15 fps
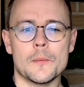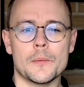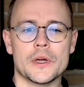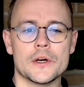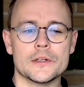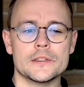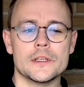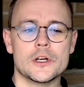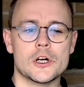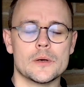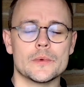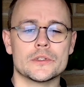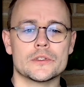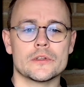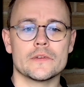Because the
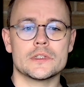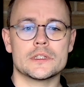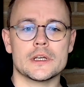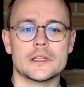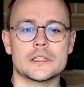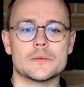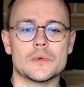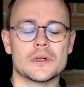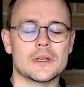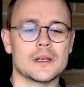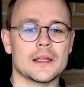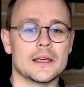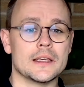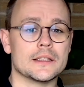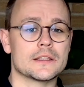common service data
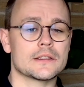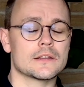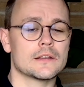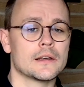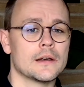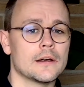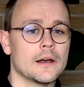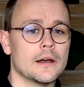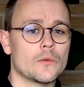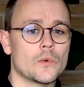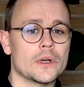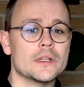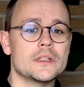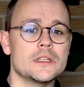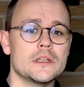model is a
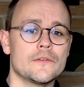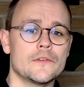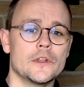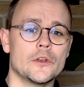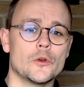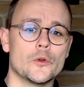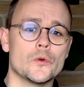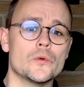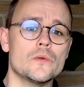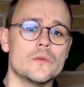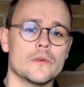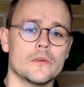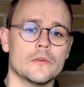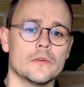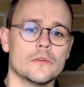relatively new
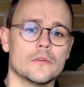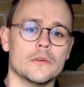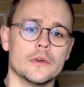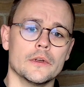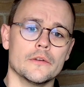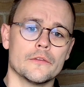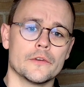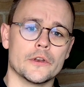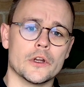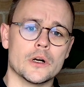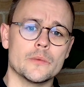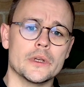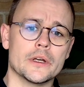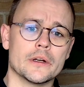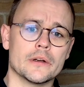
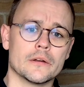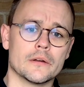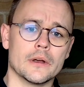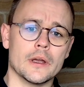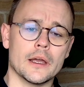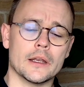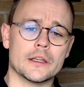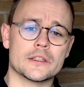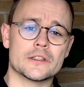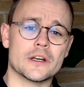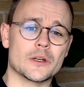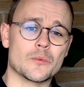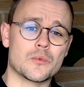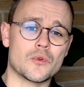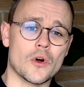phenomena and it's
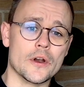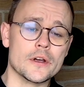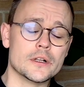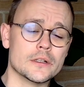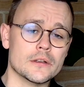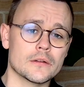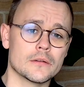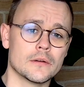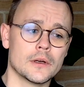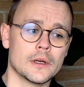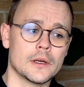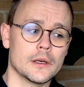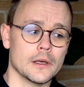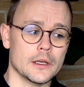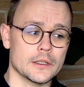not a product,
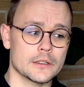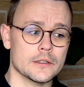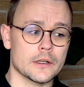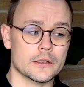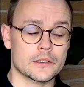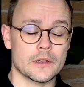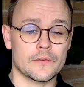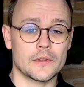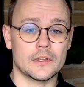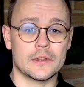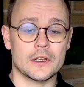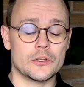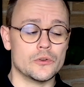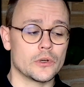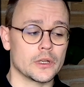it's not something
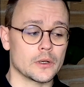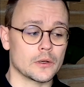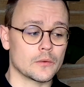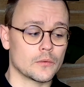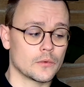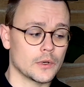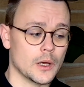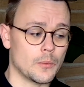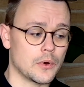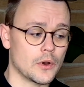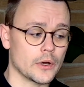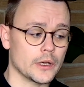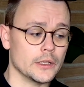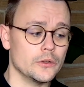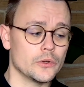that you can
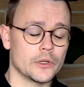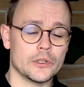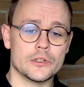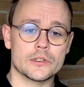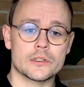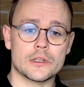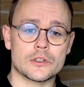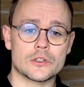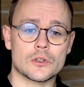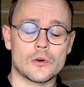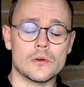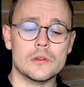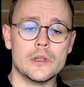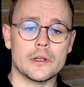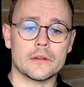plug in, you can just
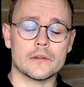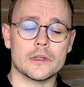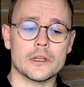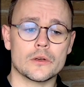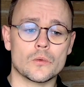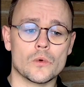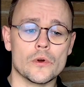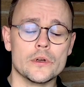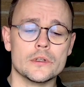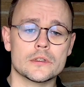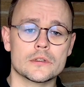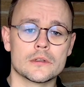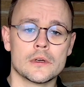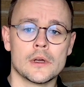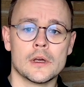install and then it
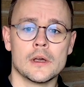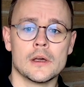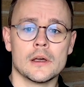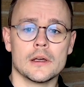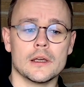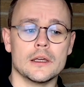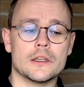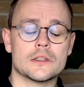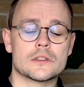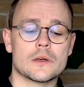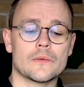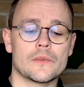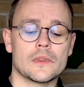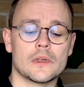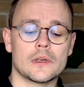works. It is
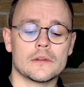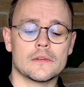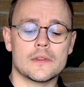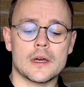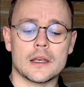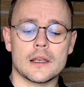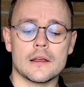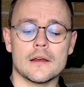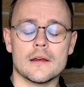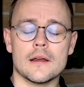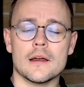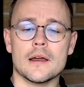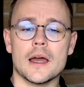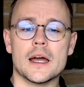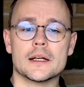something that
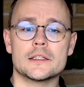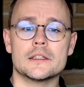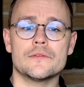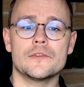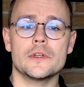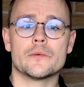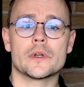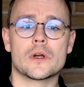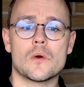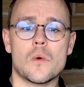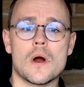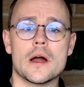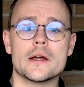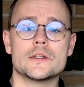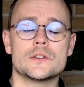actively
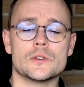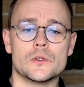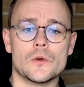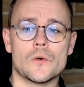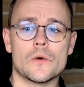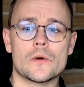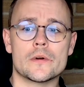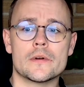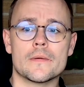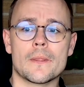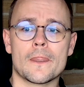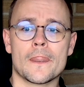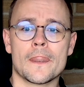requires your